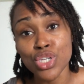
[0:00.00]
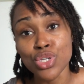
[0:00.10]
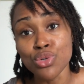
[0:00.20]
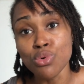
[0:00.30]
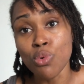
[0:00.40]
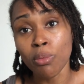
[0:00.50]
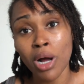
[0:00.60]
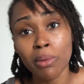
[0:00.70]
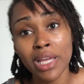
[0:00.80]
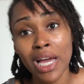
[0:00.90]
you will
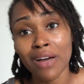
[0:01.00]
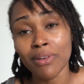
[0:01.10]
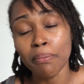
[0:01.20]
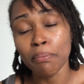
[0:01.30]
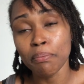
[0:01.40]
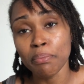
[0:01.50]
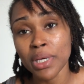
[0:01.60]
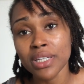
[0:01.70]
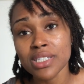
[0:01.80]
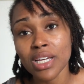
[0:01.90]
probably have a
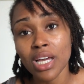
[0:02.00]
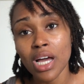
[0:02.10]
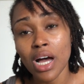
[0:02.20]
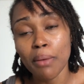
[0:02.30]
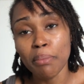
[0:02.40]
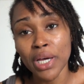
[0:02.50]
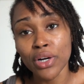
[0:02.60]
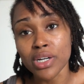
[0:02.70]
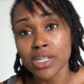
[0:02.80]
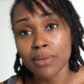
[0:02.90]
bit better
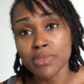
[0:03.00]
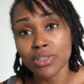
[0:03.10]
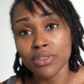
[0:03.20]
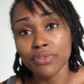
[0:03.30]
in terms of